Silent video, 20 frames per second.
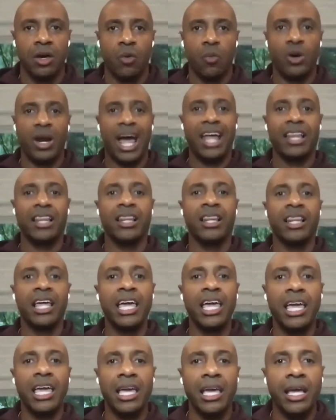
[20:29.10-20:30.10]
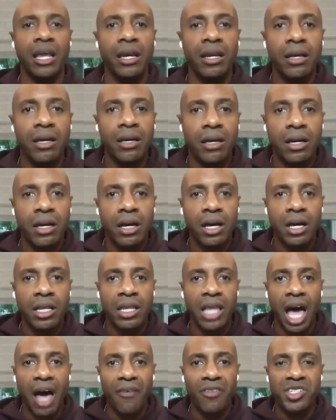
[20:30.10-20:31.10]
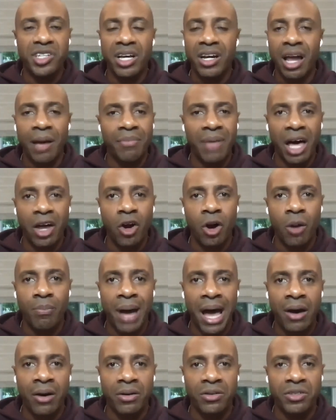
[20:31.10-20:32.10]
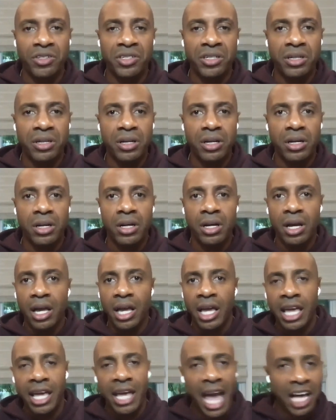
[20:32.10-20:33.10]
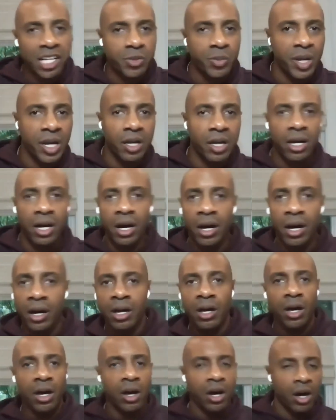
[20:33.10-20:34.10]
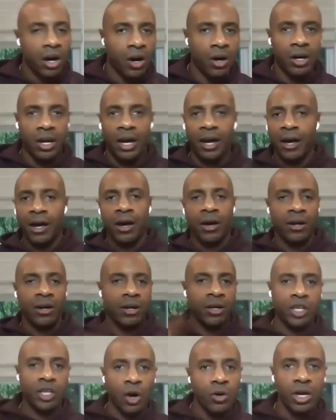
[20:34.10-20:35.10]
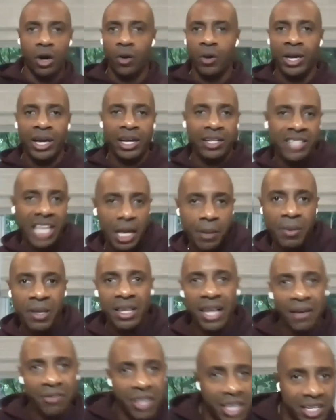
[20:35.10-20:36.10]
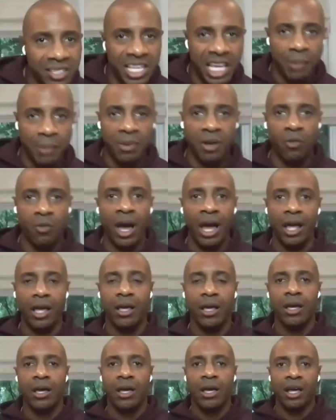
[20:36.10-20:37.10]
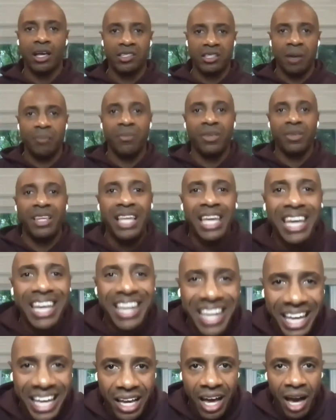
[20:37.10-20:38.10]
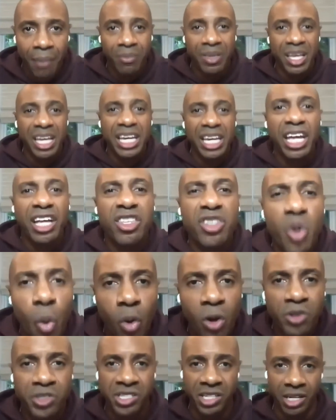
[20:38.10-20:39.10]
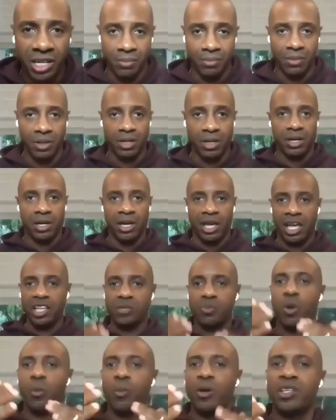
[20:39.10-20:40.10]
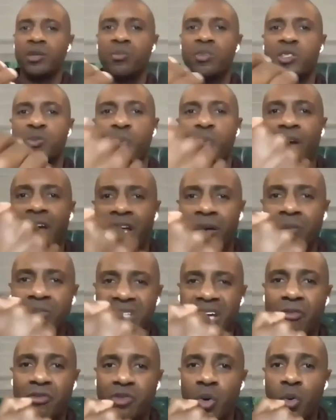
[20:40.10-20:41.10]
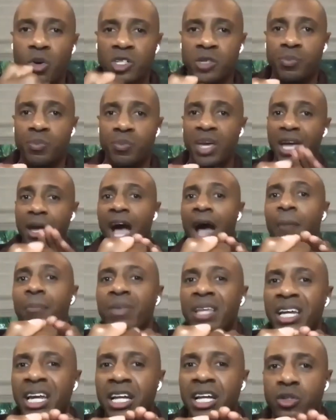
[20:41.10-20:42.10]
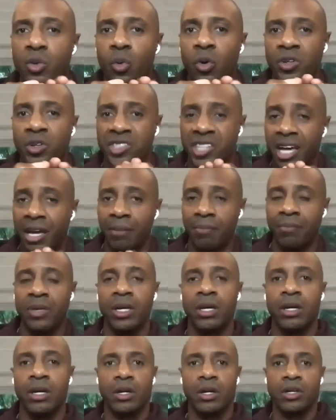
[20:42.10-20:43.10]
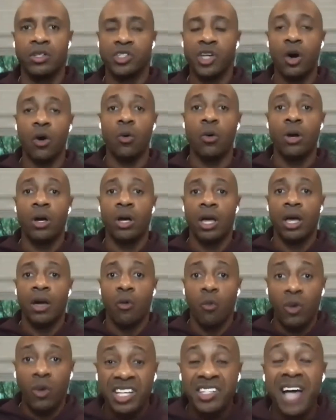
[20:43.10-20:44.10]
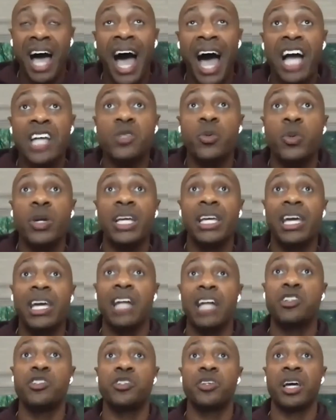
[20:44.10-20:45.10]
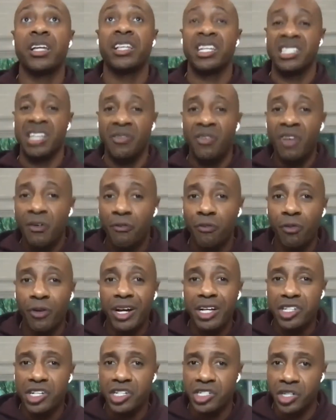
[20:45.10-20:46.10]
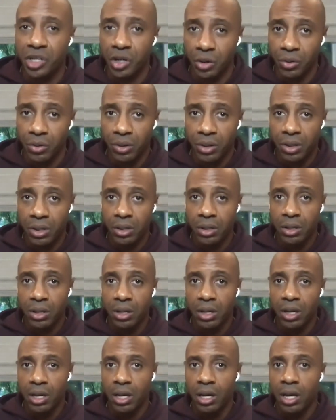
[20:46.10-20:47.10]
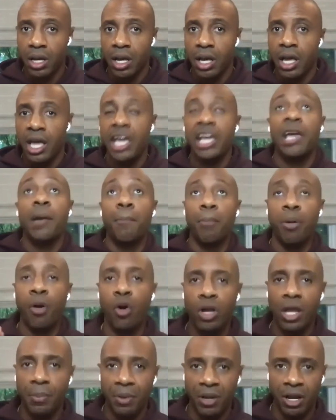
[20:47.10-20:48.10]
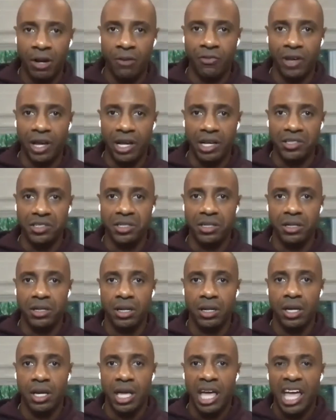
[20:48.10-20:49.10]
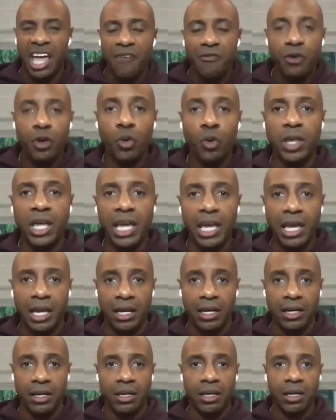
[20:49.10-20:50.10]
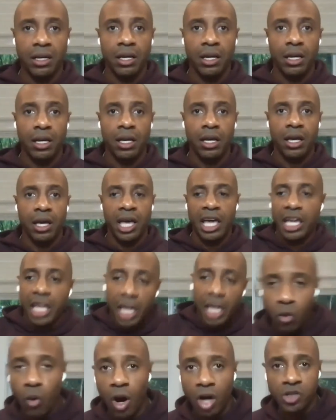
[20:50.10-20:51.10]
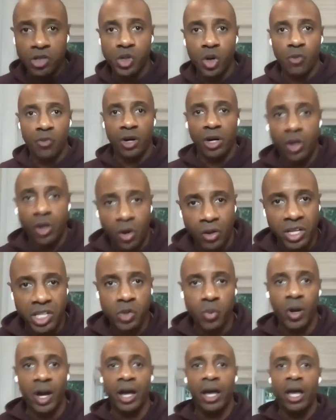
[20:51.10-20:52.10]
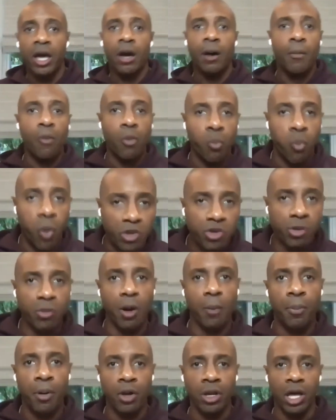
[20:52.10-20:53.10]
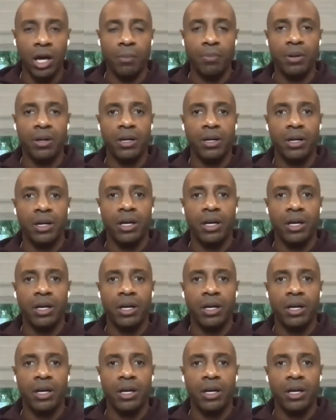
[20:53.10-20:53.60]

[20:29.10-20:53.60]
When I lean, now all of a sudden I'm not on balance. He has me on a on a on a yo-yo. He can take me left, he can take me right because I'm leaning. I'm leaning towards him. His momentum is bringing himself towards me. I'm leaning towards him. So with his eyes, when he catches you like this, if he freezes you, he can pull up in your face. If you lean, he can cross you over and go this way, one dribble pull up.